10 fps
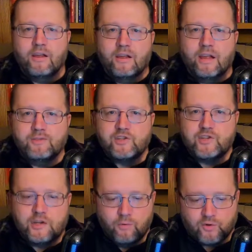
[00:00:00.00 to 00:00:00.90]
if
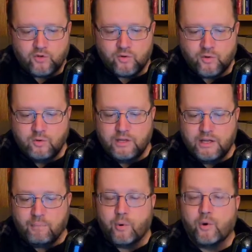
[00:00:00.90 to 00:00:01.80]
she were truly a
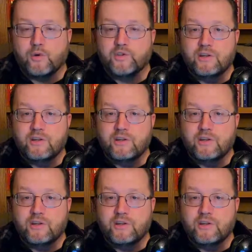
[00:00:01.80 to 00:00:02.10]
person